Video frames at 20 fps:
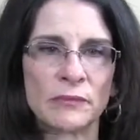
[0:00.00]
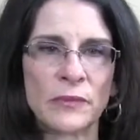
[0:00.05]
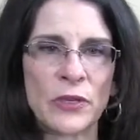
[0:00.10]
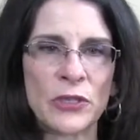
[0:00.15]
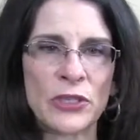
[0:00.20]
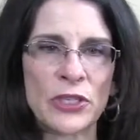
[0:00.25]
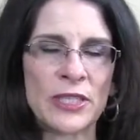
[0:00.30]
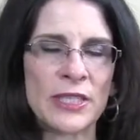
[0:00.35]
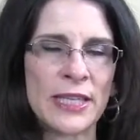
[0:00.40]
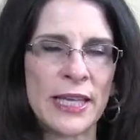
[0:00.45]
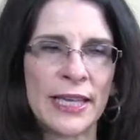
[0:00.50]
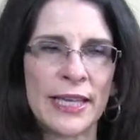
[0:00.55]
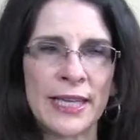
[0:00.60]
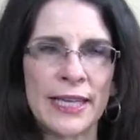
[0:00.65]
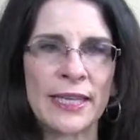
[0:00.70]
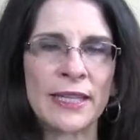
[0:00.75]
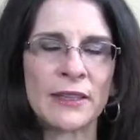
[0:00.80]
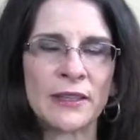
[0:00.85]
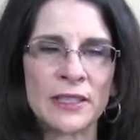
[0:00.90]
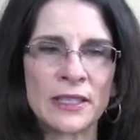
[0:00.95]
It's just like
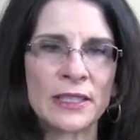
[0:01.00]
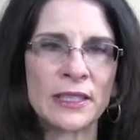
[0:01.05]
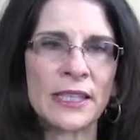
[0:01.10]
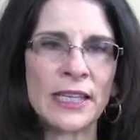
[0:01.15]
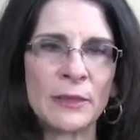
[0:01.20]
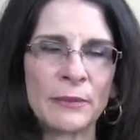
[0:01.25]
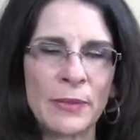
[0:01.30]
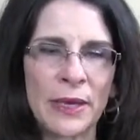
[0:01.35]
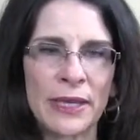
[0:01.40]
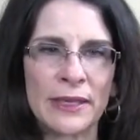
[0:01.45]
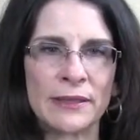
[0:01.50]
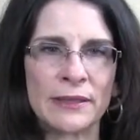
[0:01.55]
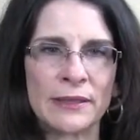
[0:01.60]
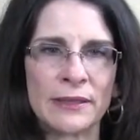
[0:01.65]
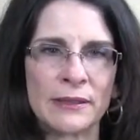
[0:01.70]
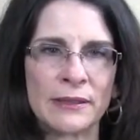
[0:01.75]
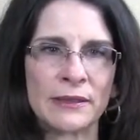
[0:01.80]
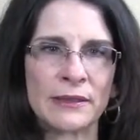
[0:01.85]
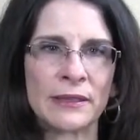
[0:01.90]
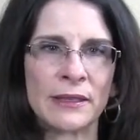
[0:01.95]
hitting the delete button
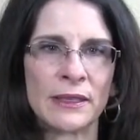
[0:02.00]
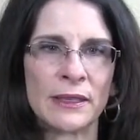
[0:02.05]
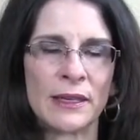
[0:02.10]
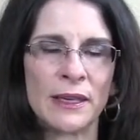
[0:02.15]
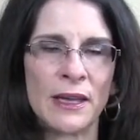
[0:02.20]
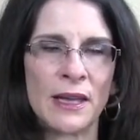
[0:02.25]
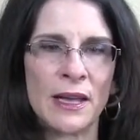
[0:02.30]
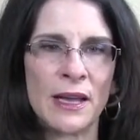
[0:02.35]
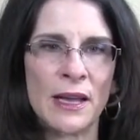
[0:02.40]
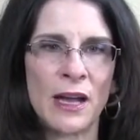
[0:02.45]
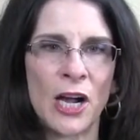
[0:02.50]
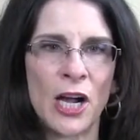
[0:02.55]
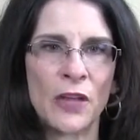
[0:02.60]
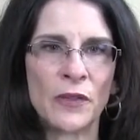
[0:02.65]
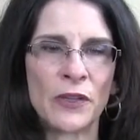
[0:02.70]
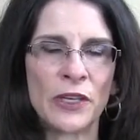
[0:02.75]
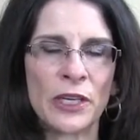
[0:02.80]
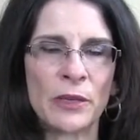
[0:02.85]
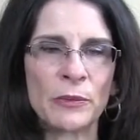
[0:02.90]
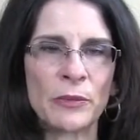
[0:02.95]

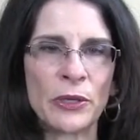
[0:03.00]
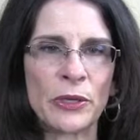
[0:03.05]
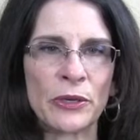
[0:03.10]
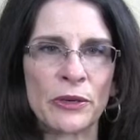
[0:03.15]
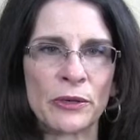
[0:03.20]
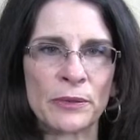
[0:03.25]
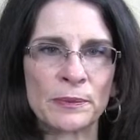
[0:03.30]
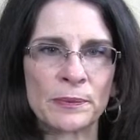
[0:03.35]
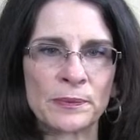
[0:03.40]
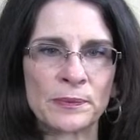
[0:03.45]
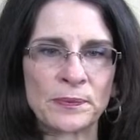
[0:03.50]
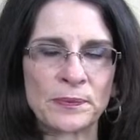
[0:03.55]
on the computer.